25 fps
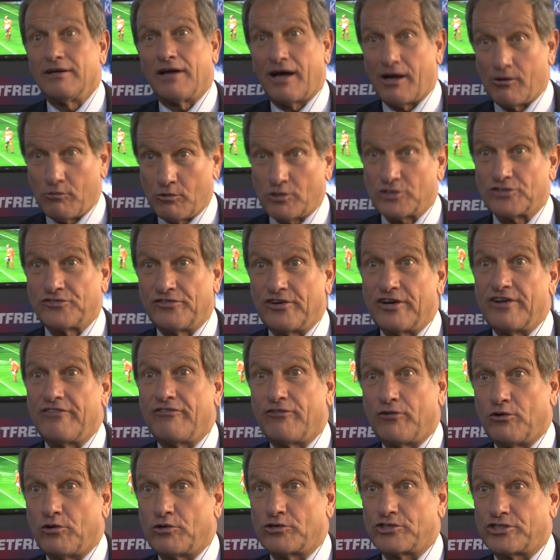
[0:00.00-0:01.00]
I was very
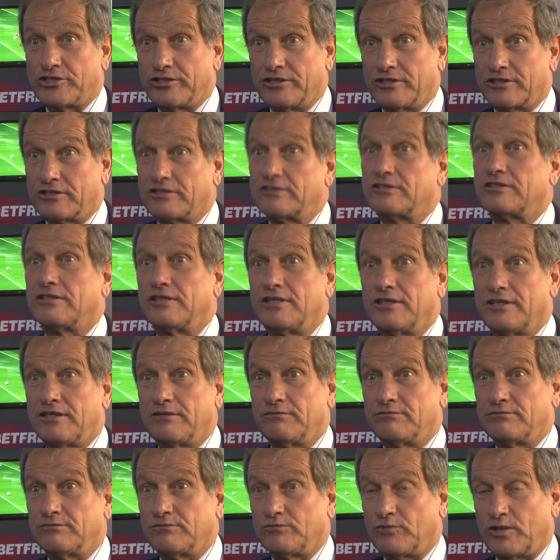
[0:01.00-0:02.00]
fortunate.
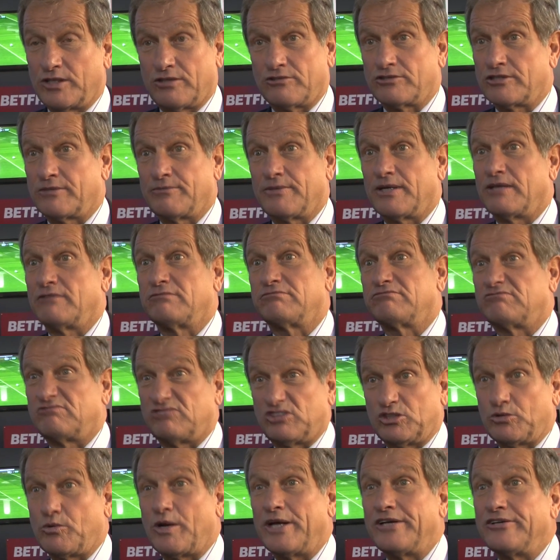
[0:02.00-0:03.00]
Um, when I was about
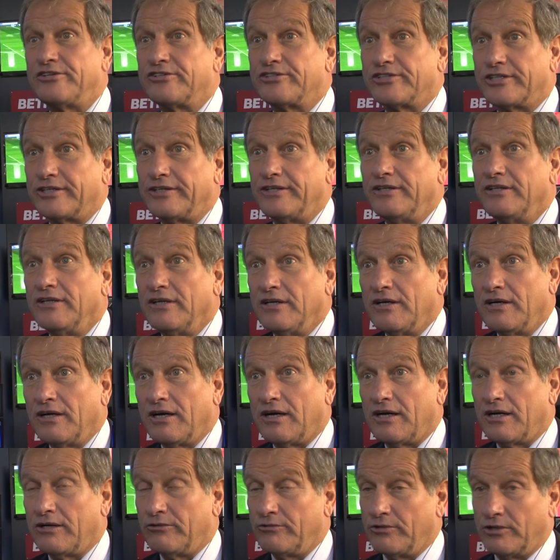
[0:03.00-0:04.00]
twenty,
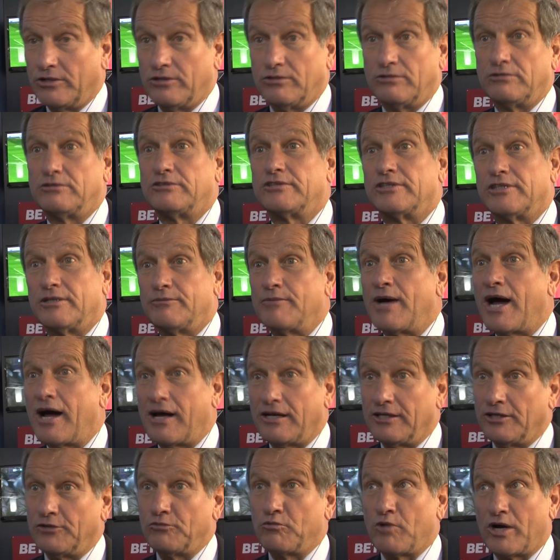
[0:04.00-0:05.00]
I rode um,
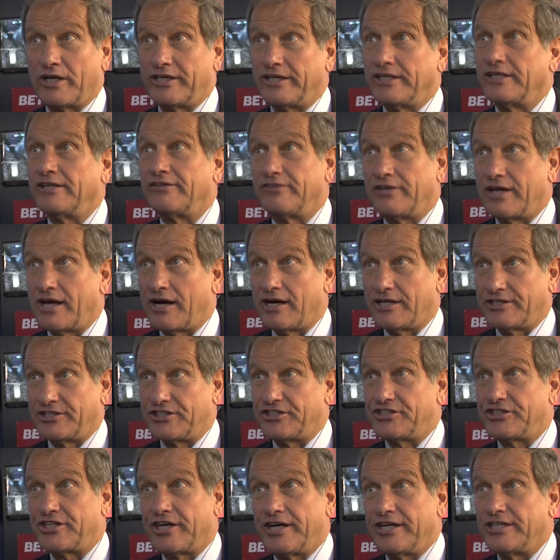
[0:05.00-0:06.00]
Highland Wedding in the Eider
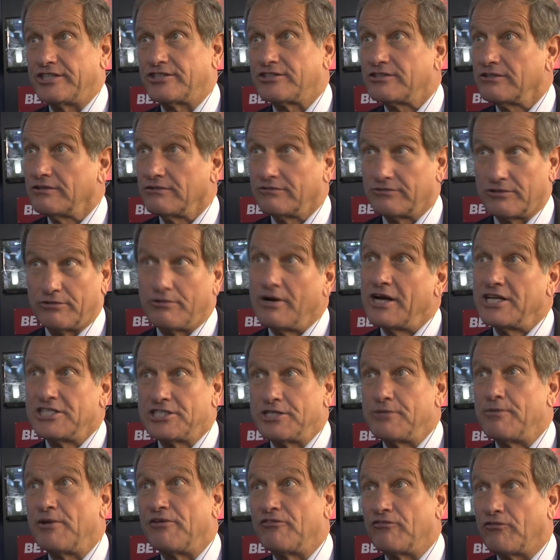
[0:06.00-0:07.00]
Chase, the race
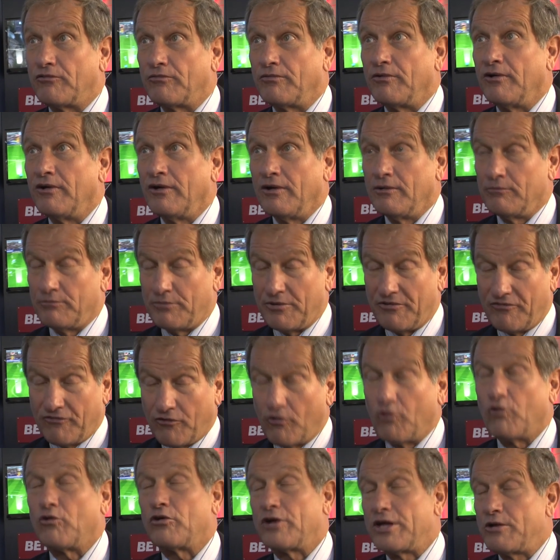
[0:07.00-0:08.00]
he be
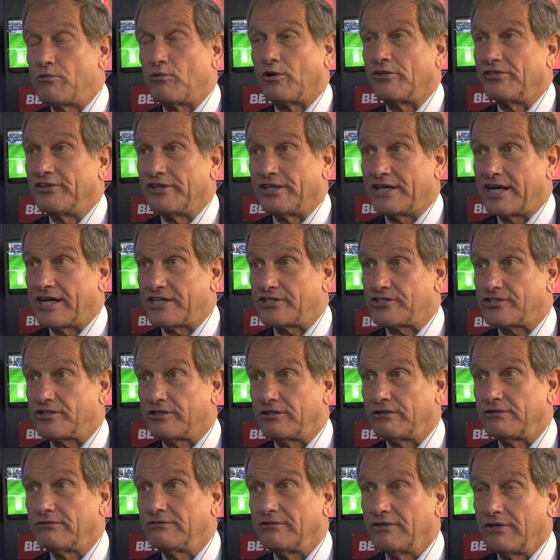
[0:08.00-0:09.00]
before he won the
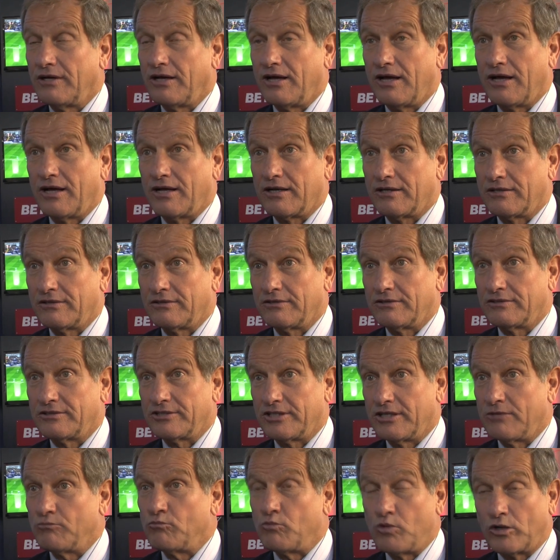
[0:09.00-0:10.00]
National,
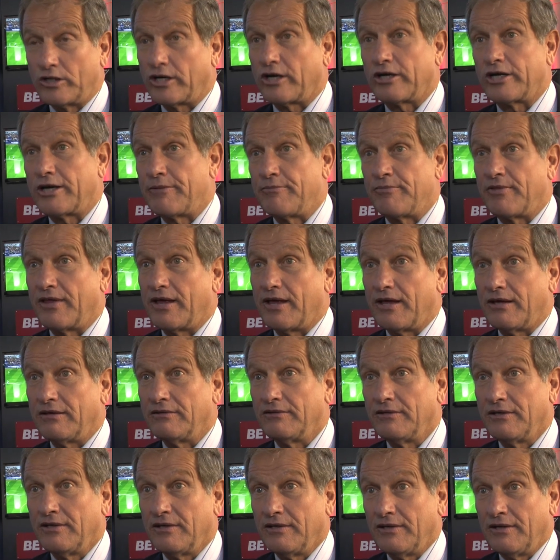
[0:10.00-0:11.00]
and um, won on him there.
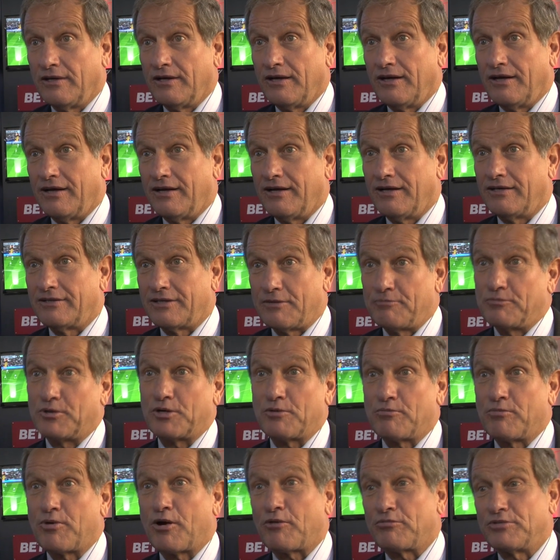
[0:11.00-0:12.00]
Uh, they
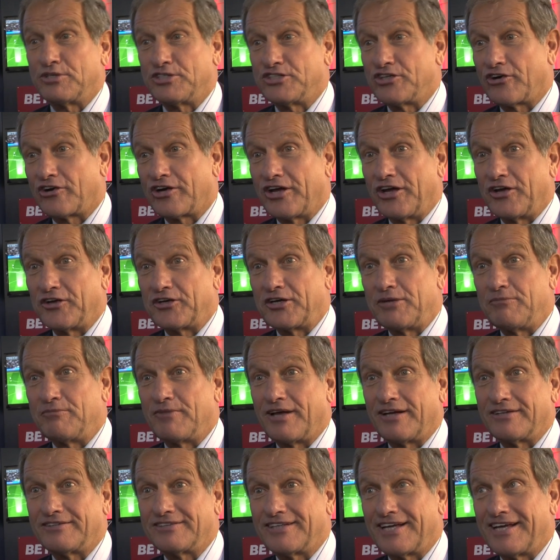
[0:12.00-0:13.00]
put a proper jockey on him
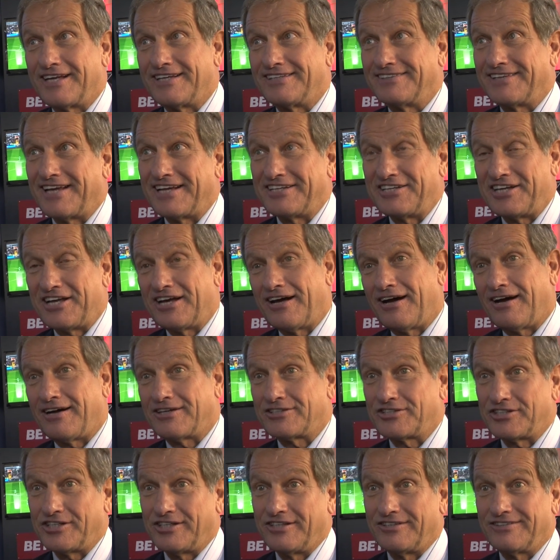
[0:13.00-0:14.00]
that day, Eddie
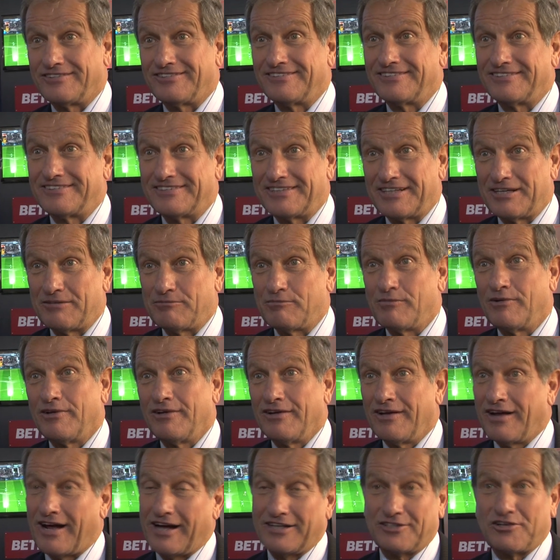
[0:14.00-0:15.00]
Harty, and um,
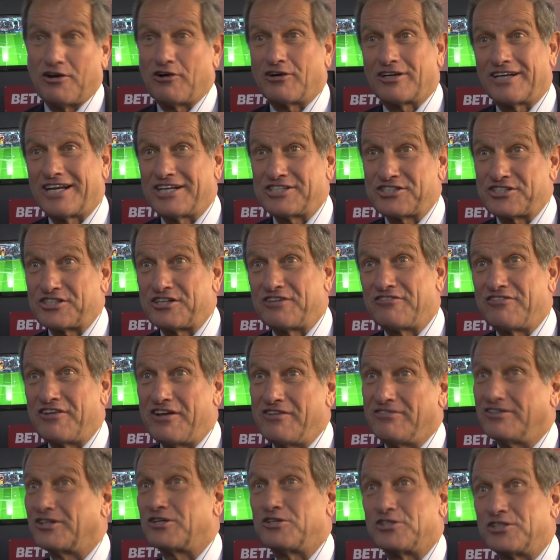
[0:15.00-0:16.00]
I'd got glandular
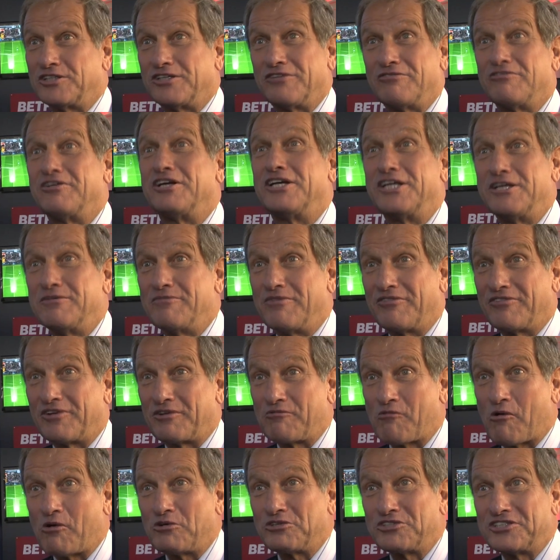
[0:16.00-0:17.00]
fever, couldn't have ridden him if
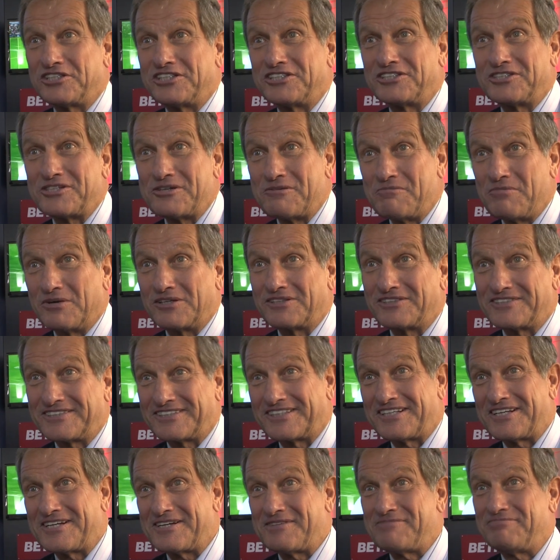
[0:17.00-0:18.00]
I'd wanted to, but
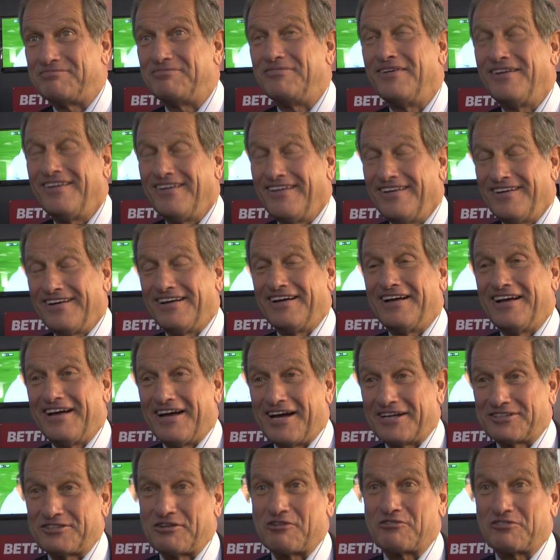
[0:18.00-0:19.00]
um,
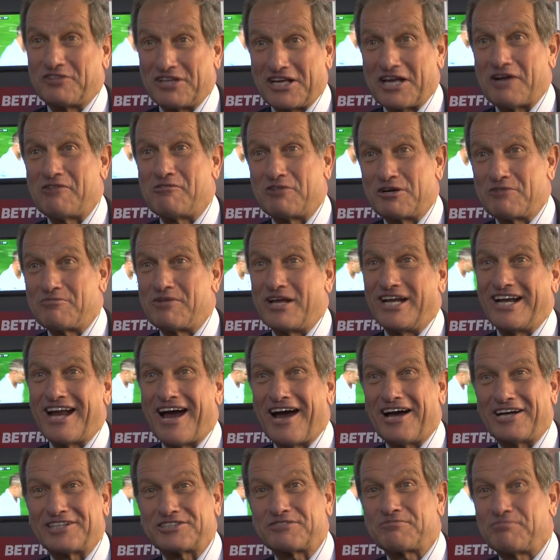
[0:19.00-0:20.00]
I don't think I would have been
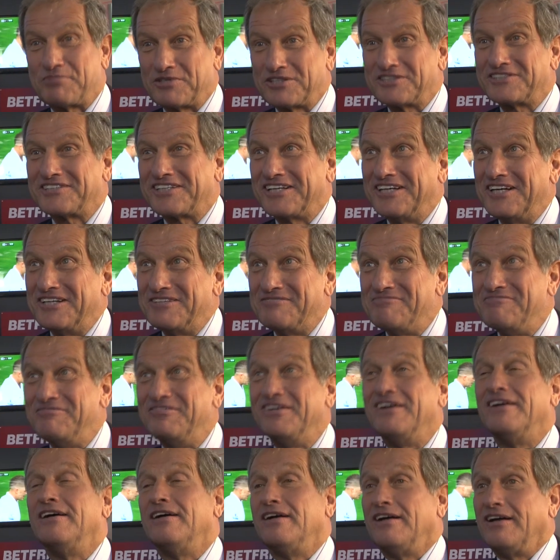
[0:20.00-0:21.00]
asked. But um,
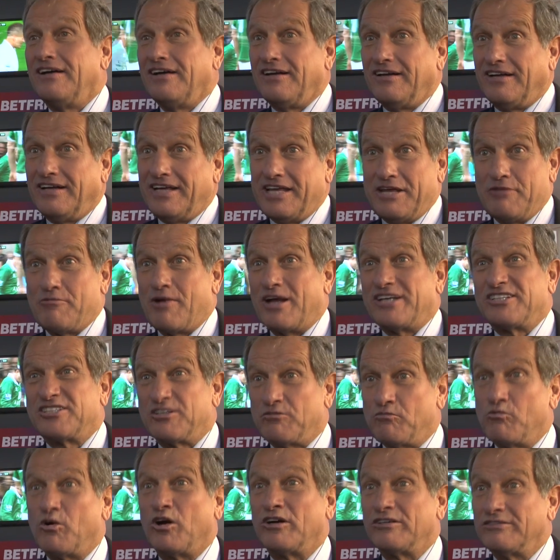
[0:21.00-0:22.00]
he went
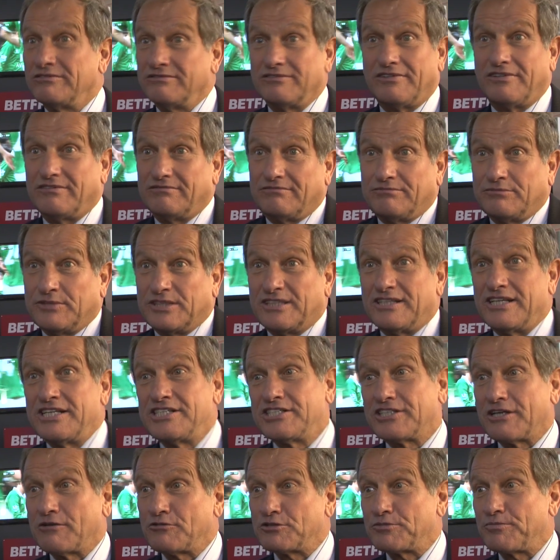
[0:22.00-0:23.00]
and won, but at
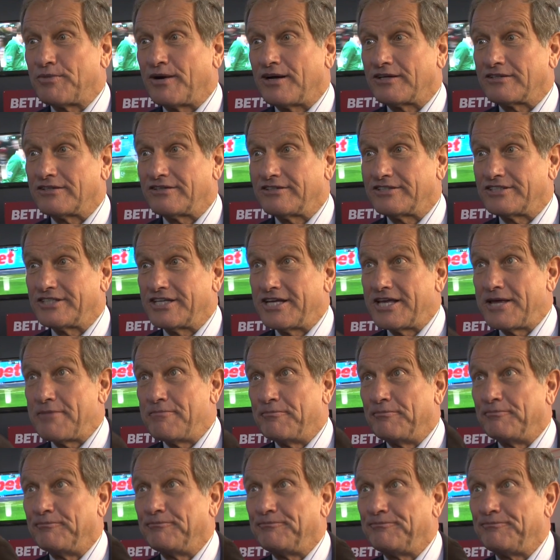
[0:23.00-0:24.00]
least I was part of the team.